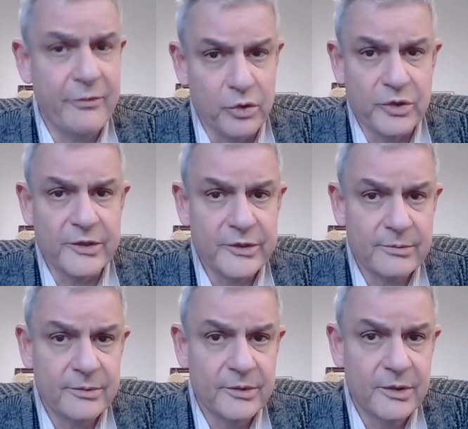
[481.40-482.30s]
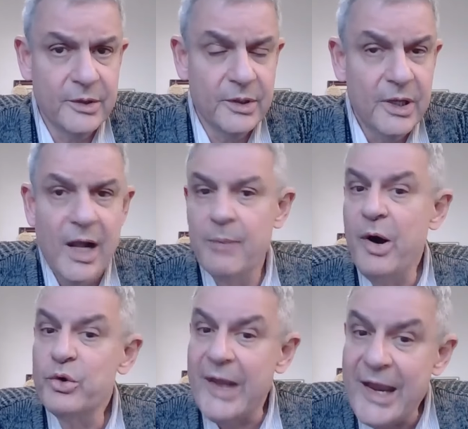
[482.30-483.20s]
refugees,
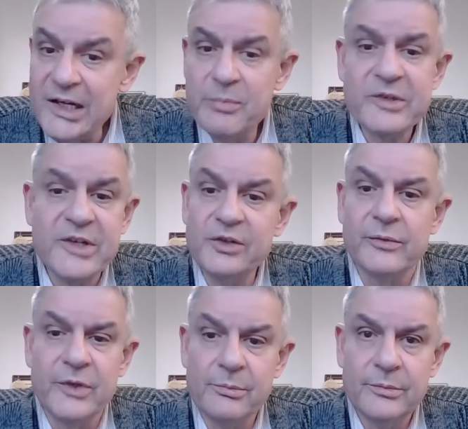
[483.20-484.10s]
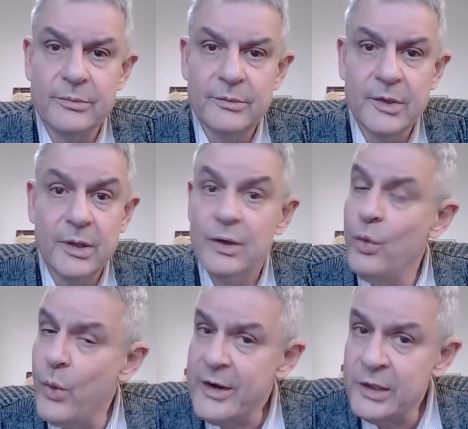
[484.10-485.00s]
about 80% of them,
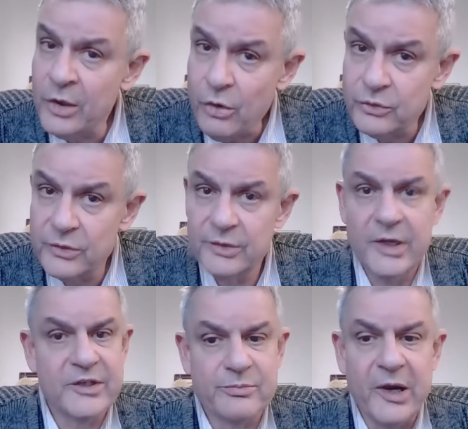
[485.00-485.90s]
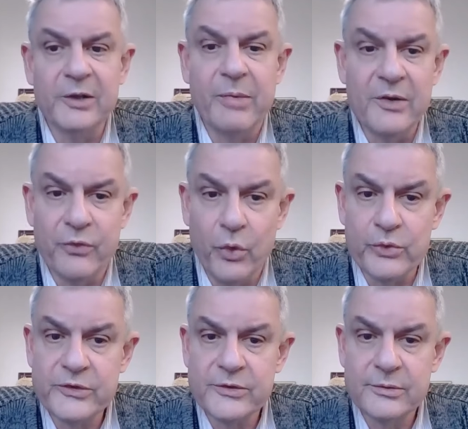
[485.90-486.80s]
were not expelled by
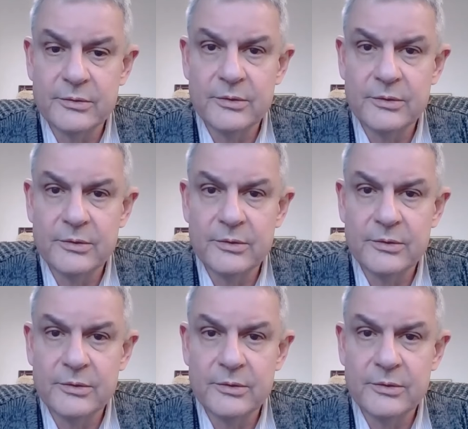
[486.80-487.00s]
force,